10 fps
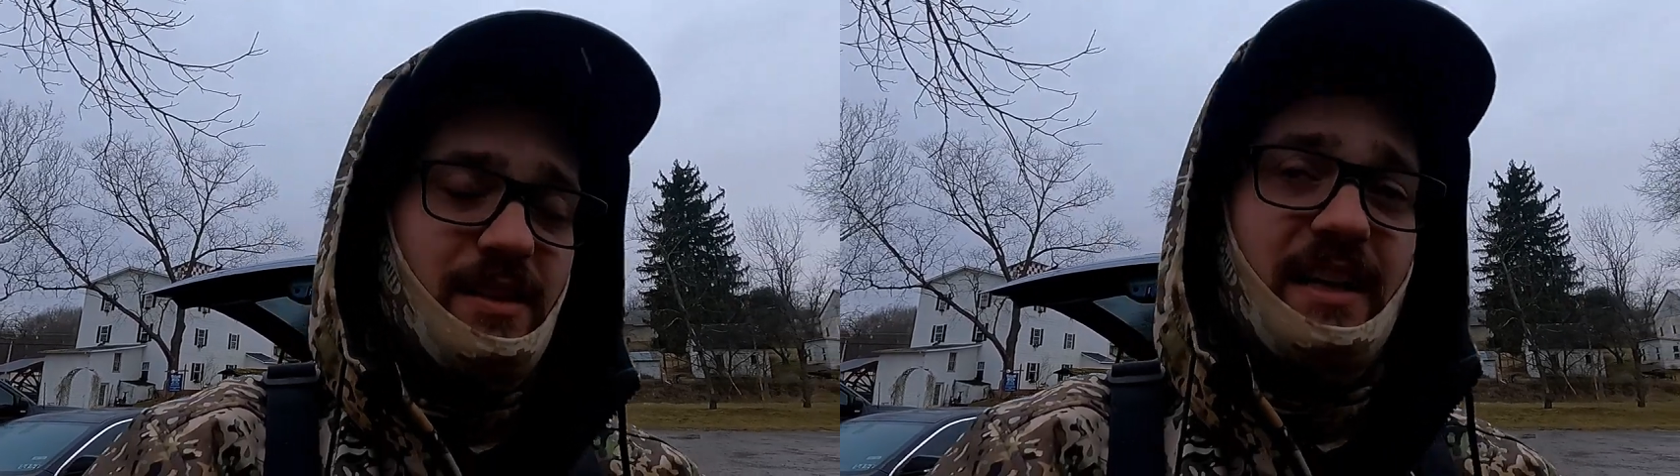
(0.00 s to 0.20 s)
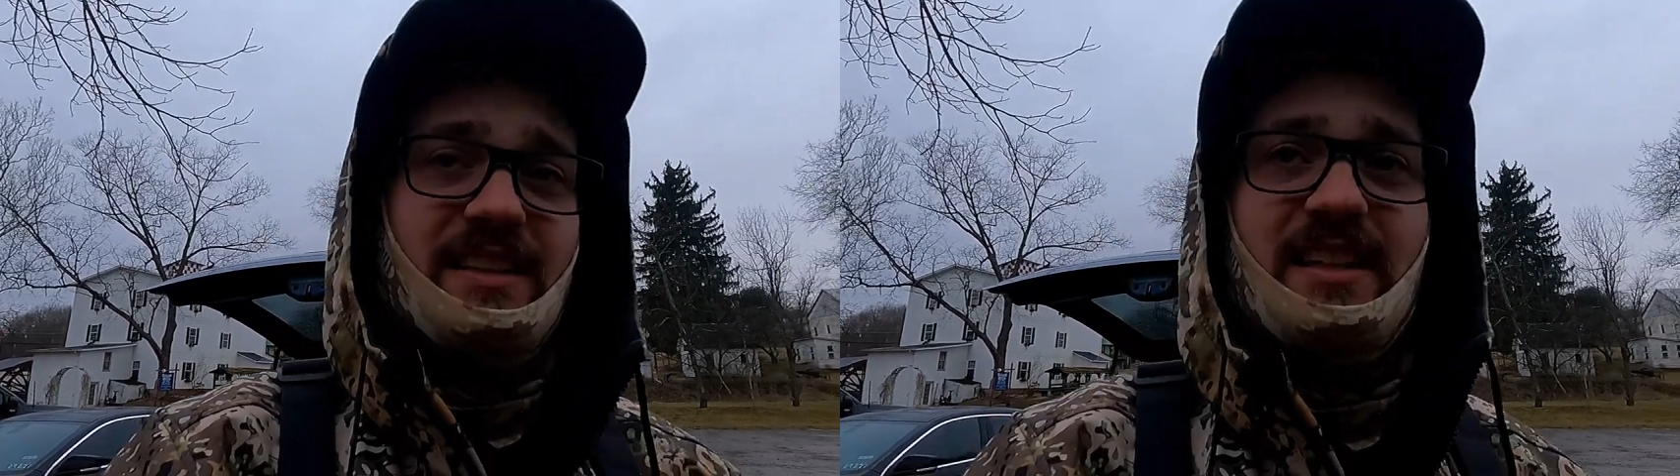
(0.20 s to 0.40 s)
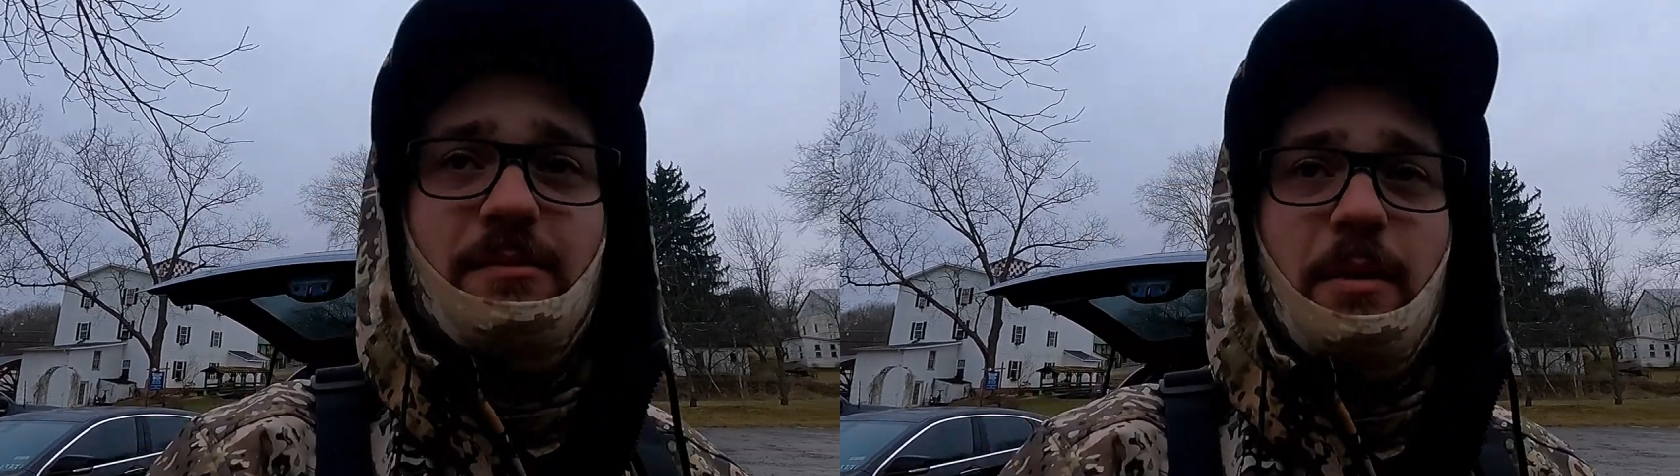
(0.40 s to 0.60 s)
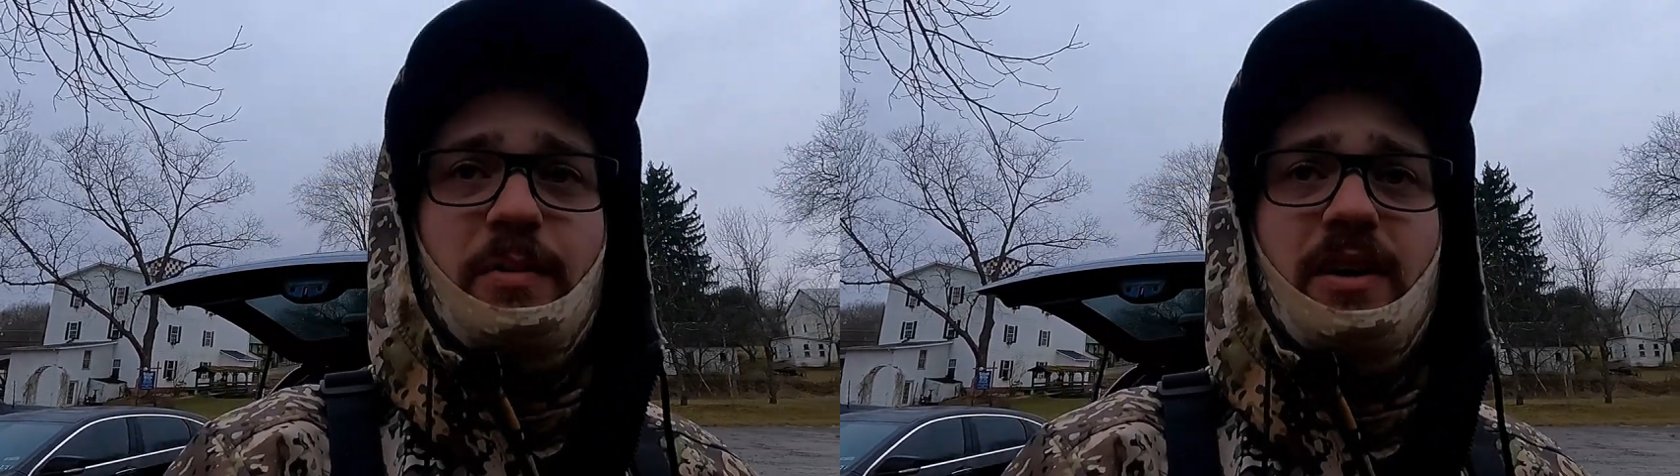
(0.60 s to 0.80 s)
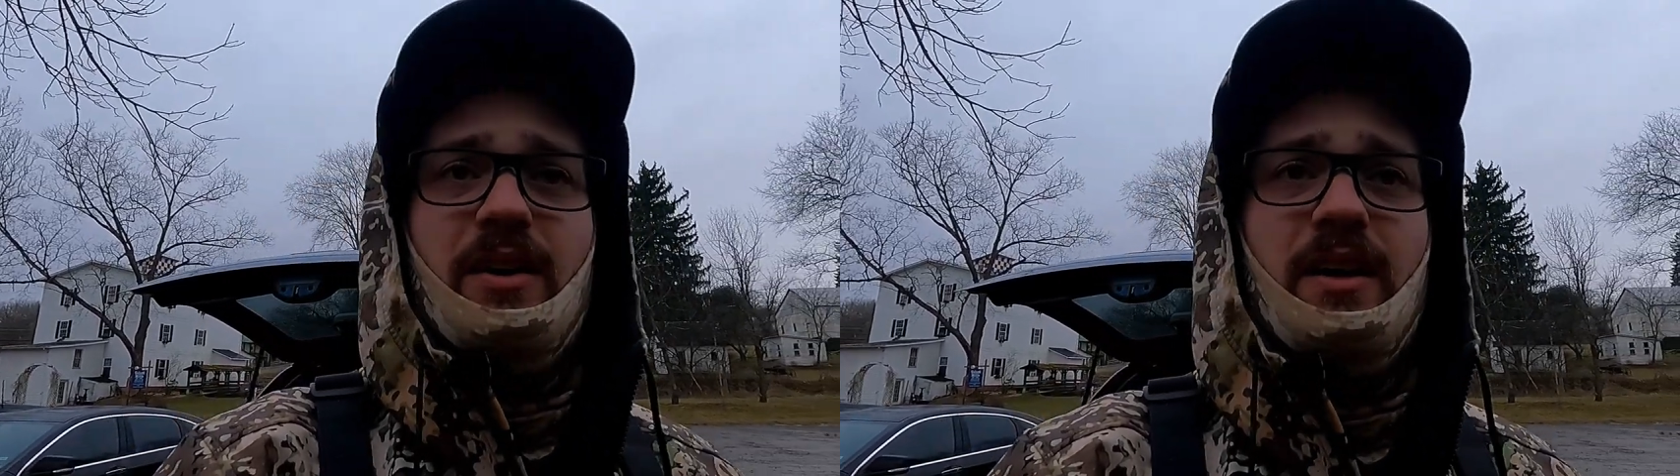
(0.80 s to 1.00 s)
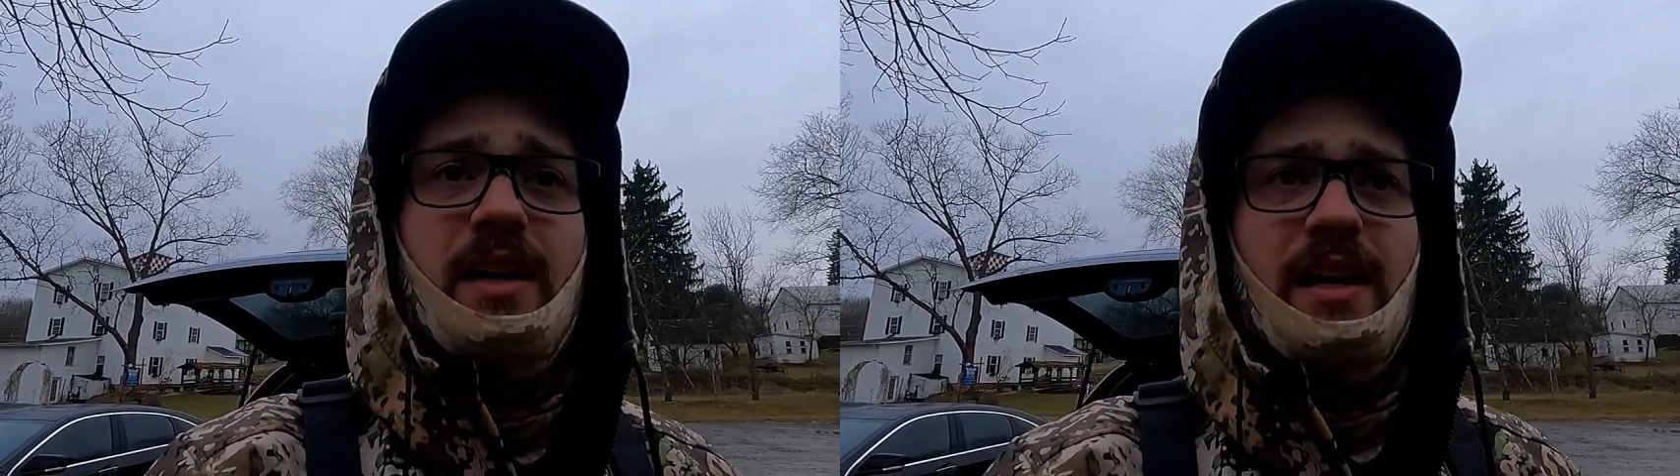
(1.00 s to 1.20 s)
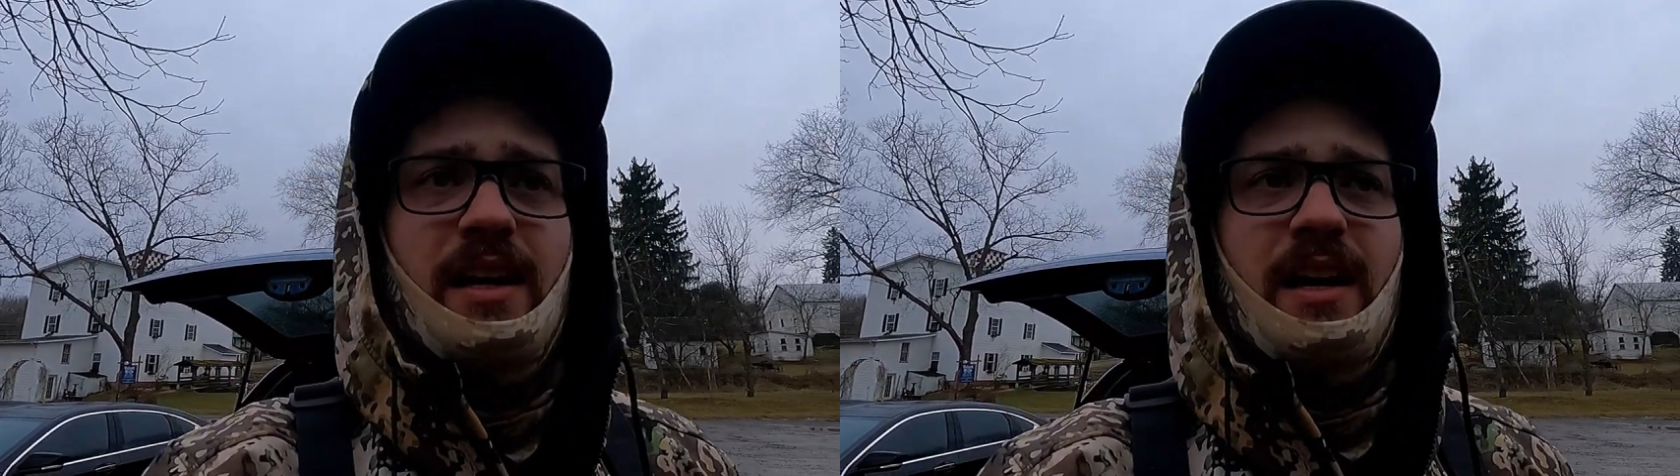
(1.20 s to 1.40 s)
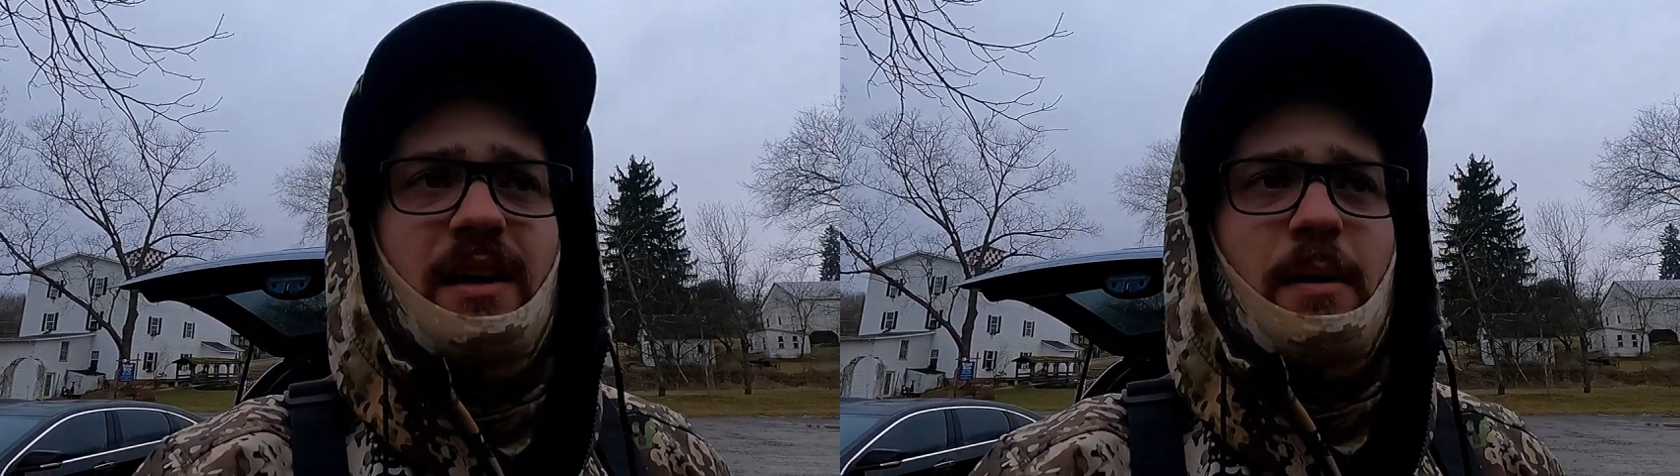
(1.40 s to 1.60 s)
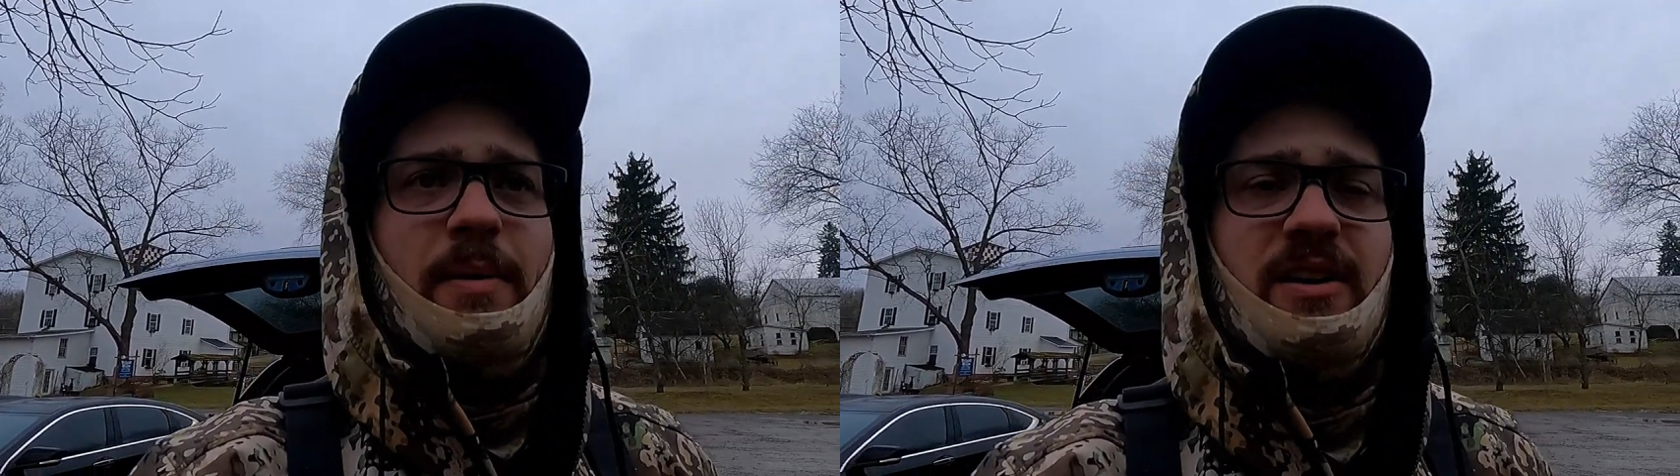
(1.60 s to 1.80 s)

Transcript: Like I said, I'm up here my